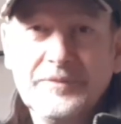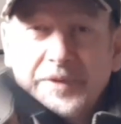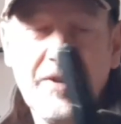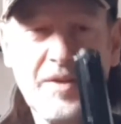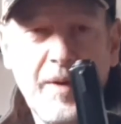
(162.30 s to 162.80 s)

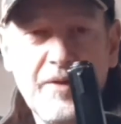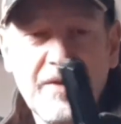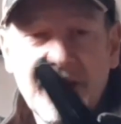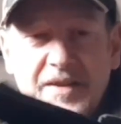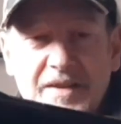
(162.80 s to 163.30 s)
I
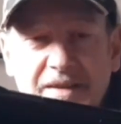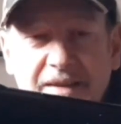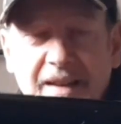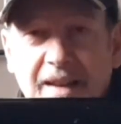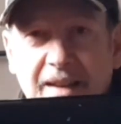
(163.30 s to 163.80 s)
suppose it's
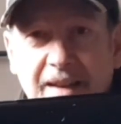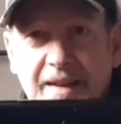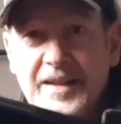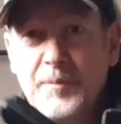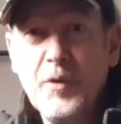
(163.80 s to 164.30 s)

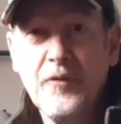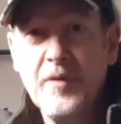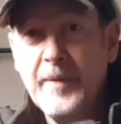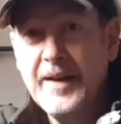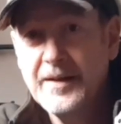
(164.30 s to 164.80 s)
more for
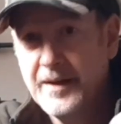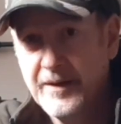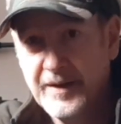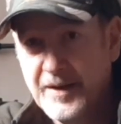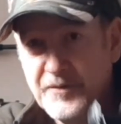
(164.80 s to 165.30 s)
me than
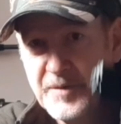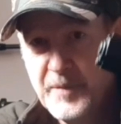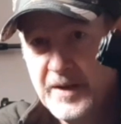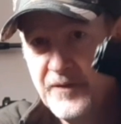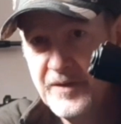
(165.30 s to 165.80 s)
anything else,
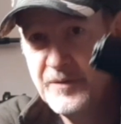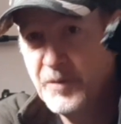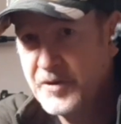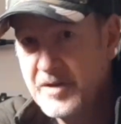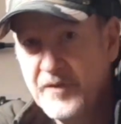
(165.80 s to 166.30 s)
but if you
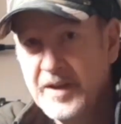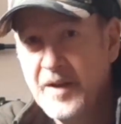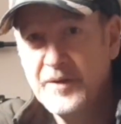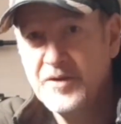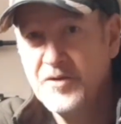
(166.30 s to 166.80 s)
watch the
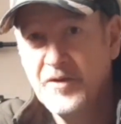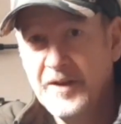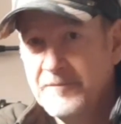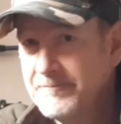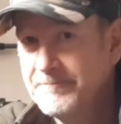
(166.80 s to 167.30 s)
video and enjoy
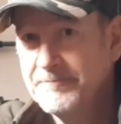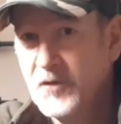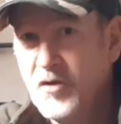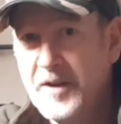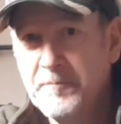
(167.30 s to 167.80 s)
it,
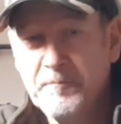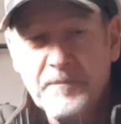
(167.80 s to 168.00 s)
great.